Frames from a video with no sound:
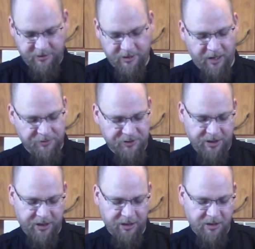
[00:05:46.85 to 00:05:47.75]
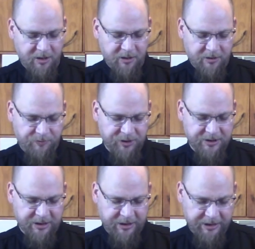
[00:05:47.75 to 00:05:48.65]
No, I'm just kidding. This
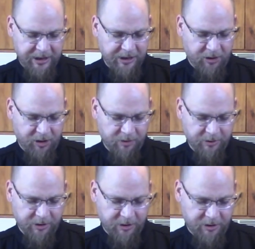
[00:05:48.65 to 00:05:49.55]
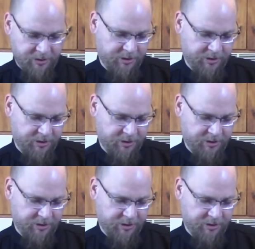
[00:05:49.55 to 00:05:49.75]
is a Gig Harbor